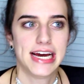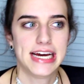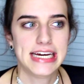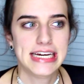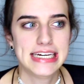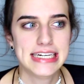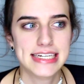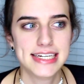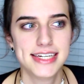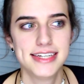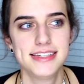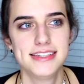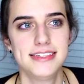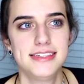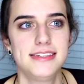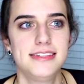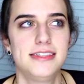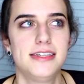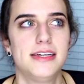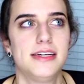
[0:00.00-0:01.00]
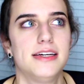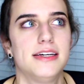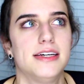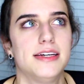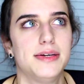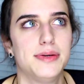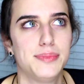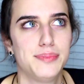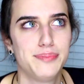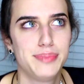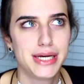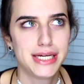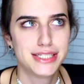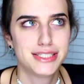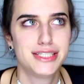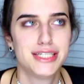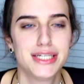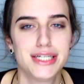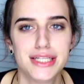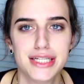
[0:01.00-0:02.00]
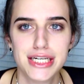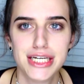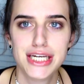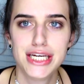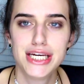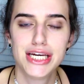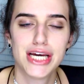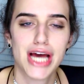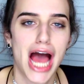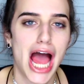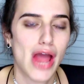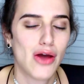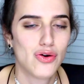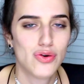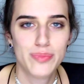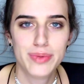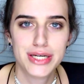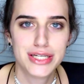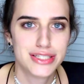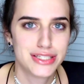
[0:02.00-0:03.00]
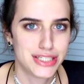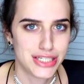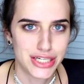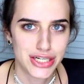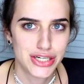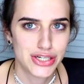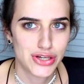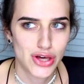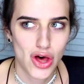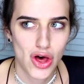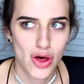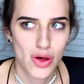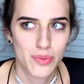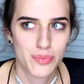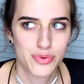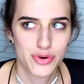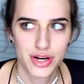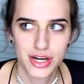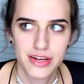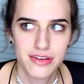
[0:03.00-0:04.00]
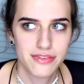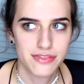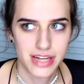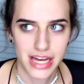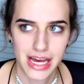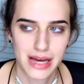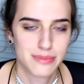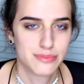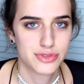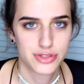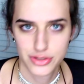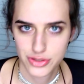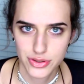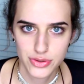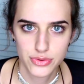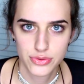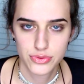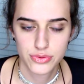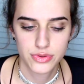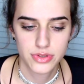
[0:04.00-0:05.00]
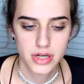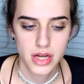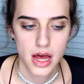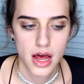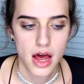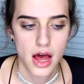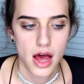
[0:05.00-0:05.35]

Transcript: And basically, I will be seeing y'all pretty damn soon.